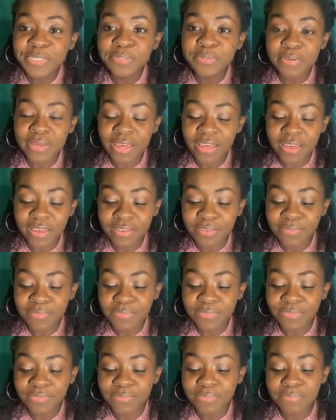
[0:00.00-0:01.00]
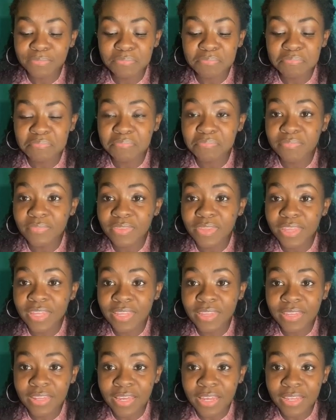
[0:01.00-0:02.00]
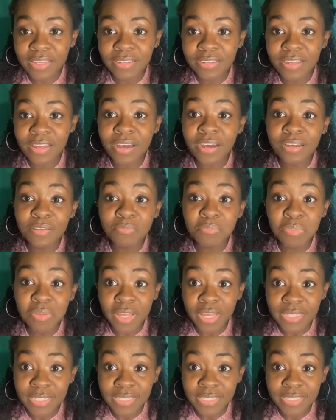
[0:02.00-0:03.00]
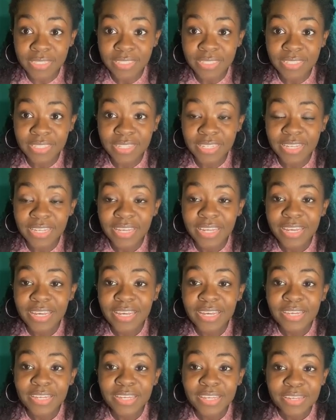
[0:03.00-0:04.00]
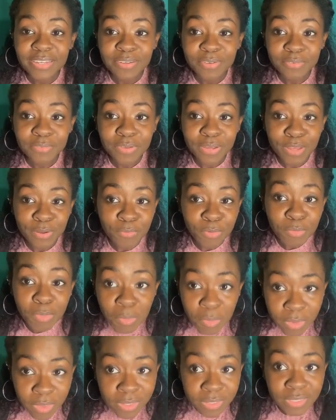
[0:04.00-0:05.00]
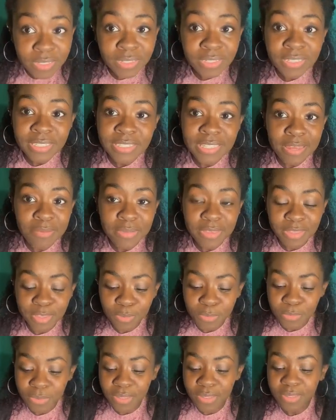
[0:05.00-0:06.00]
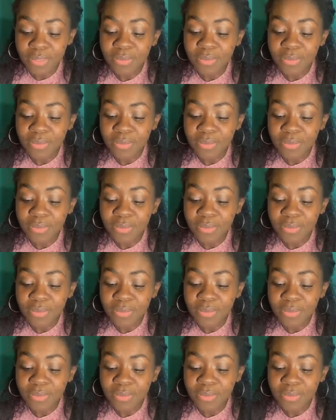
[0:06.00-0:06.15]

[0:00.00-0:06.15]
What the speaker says: you have and let God bless. And remember the sticky statement this week.